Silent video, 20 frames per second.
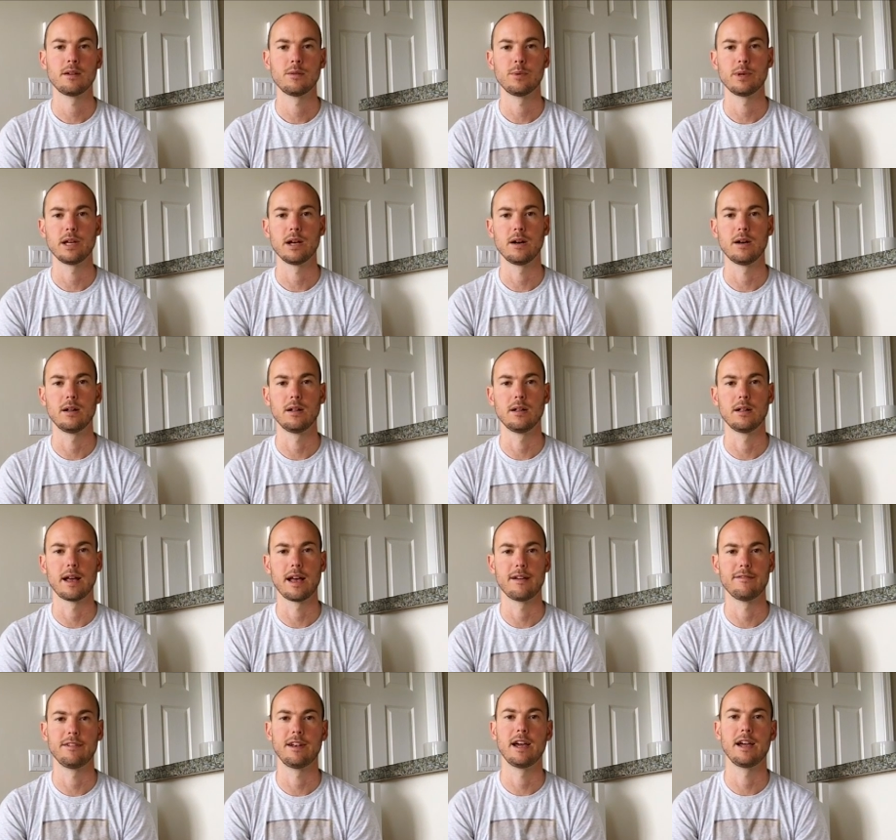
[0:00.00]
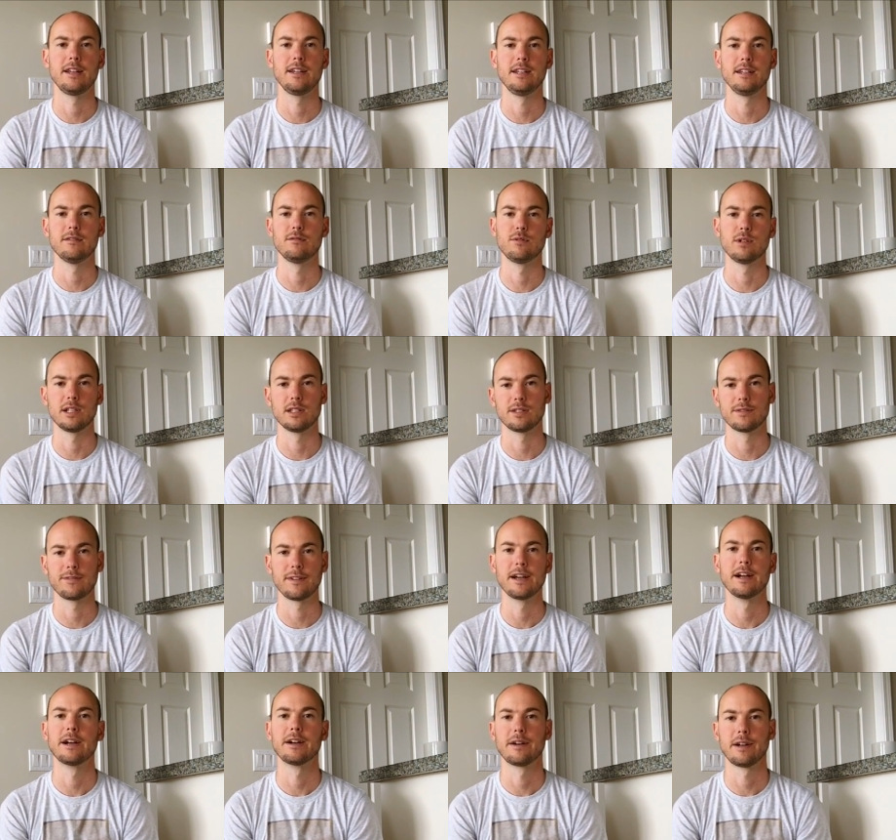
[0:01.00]
We all have an idea of what is
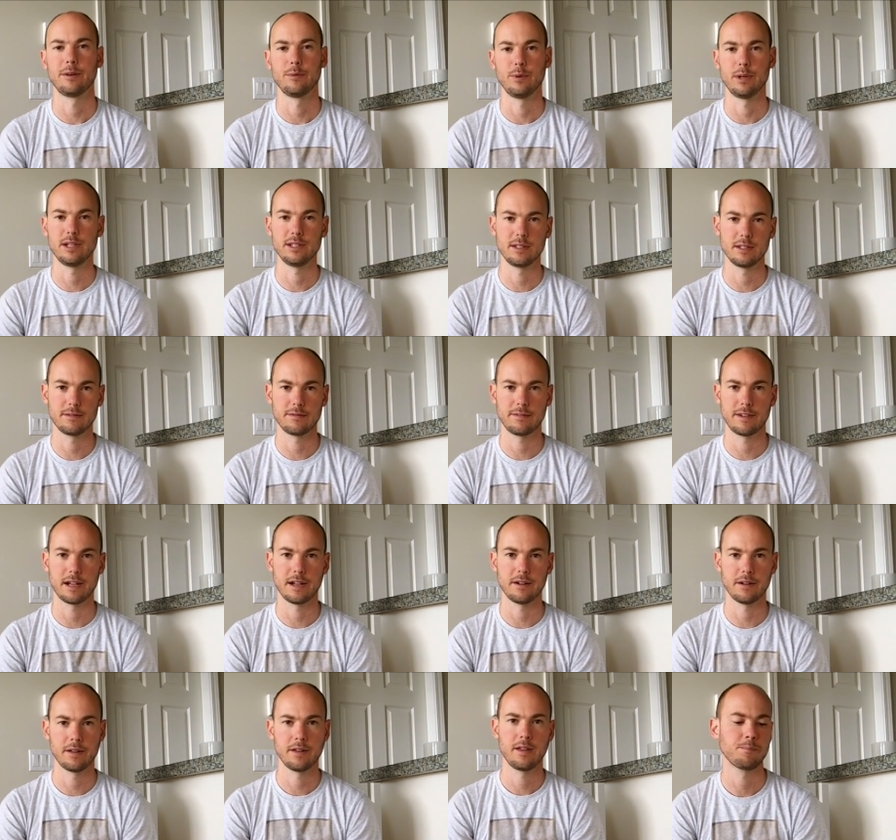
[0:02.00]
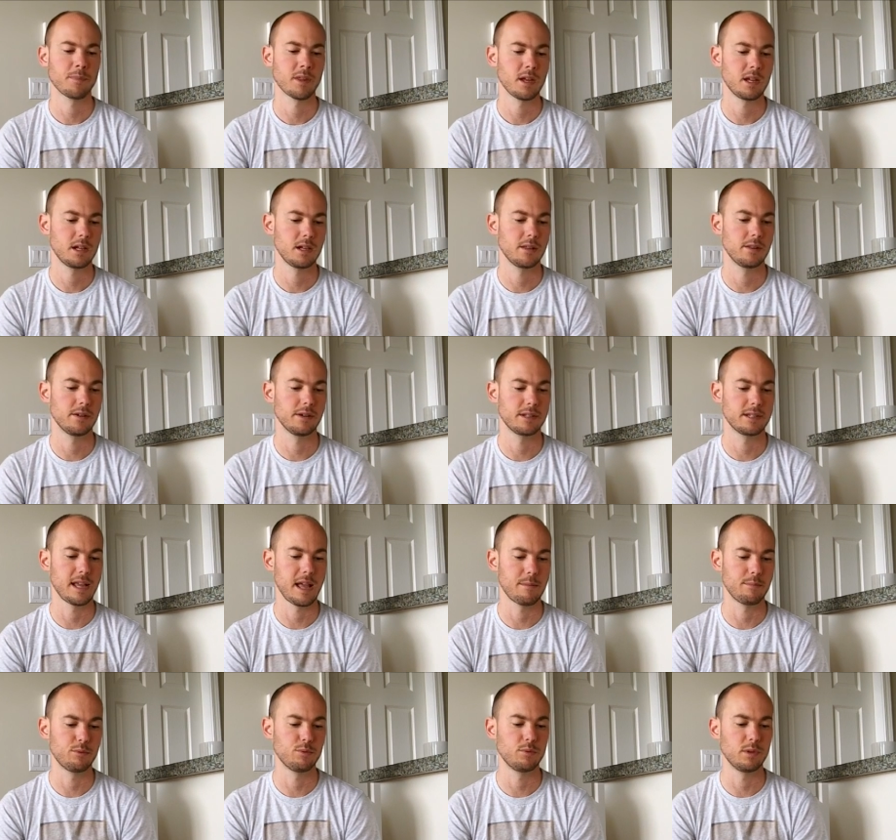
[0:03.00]
fair and what isn't fair. Another
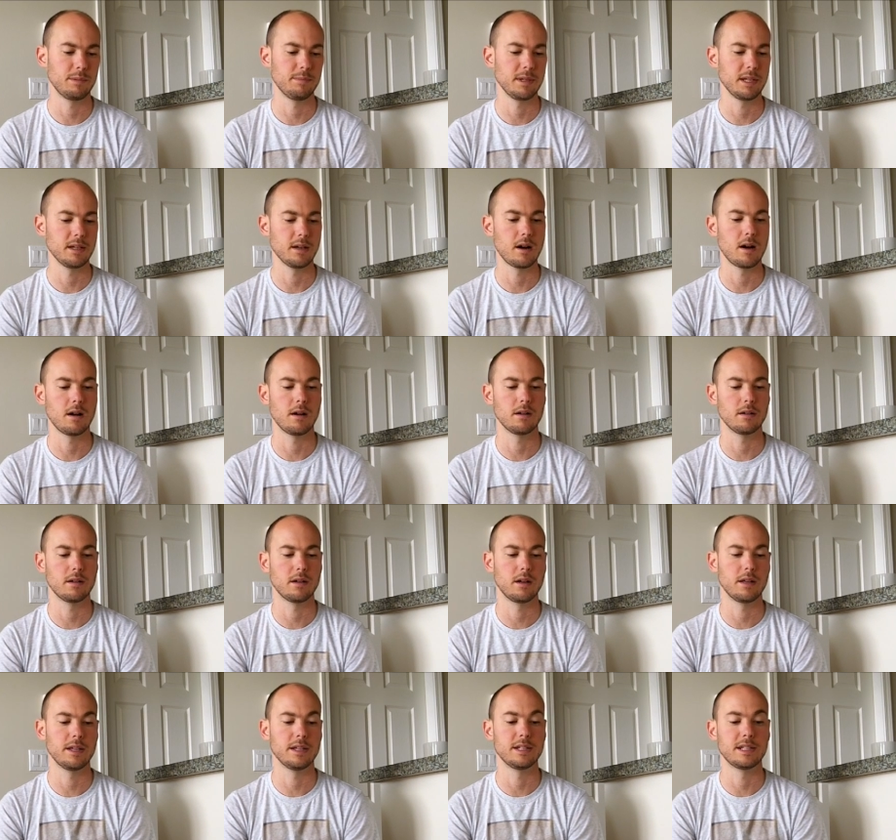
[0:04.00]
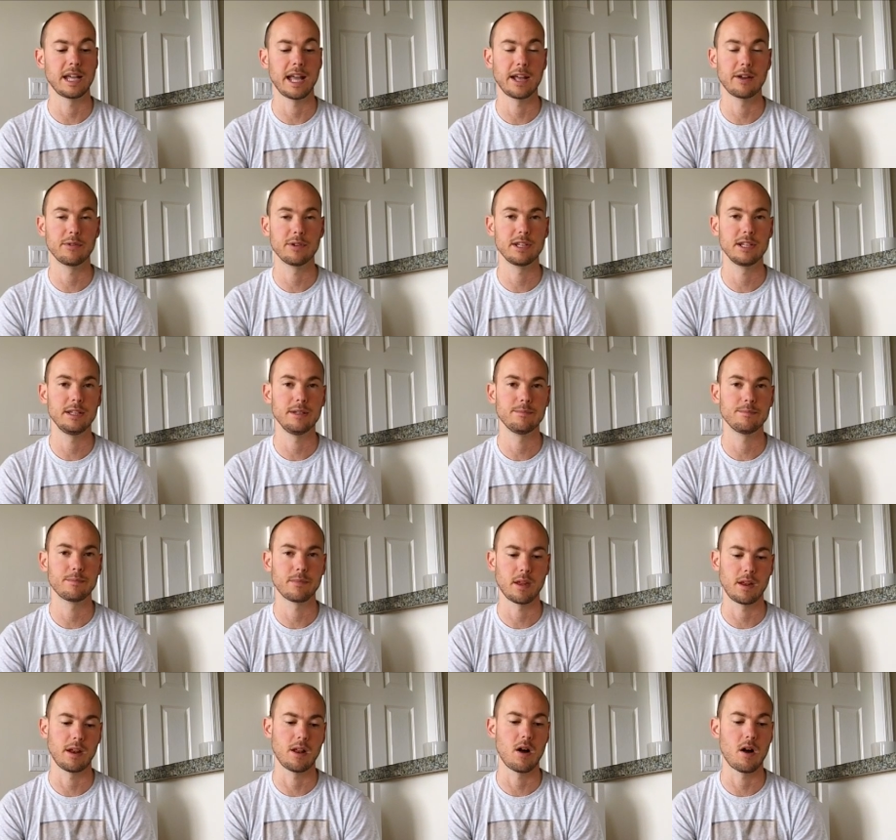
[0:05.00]
example would be integrity,
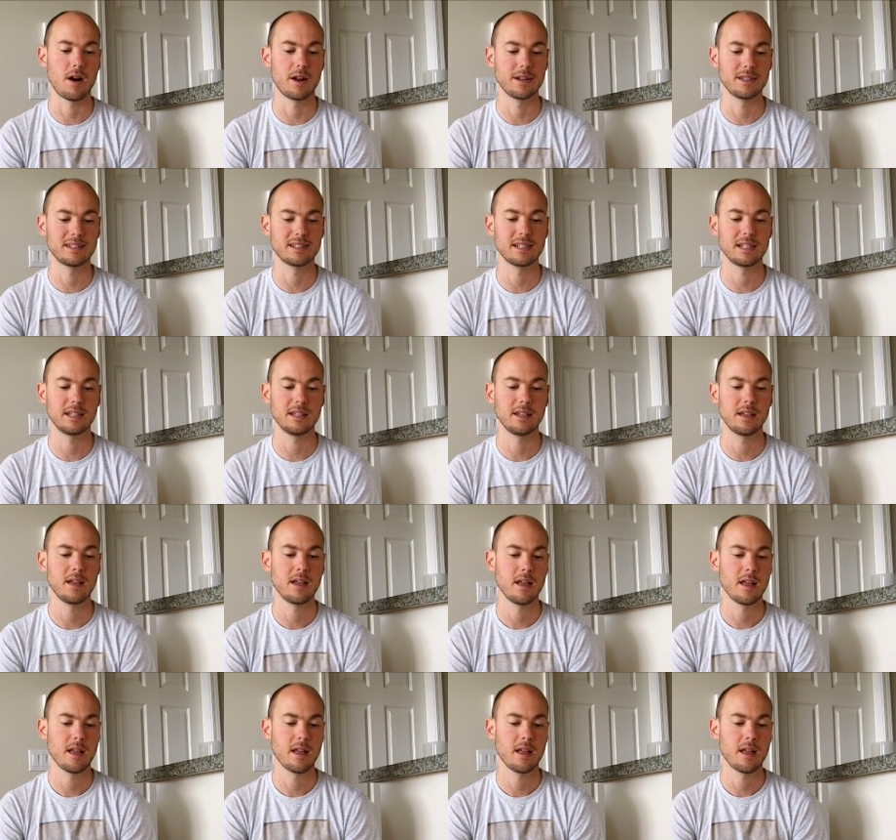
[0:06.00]
honesty,